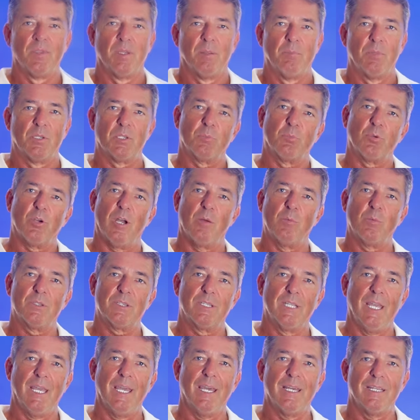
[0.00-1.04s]
But the problem with
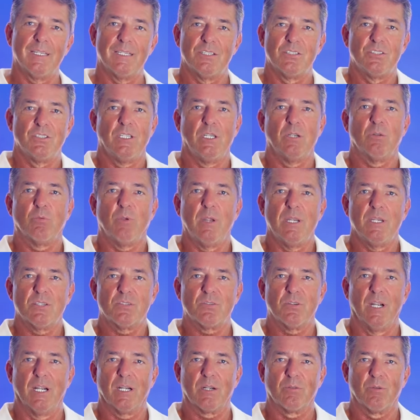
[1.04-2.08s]
that is you need a
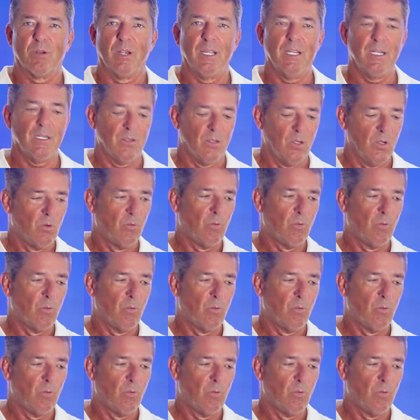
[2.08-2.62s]
racetrack, right?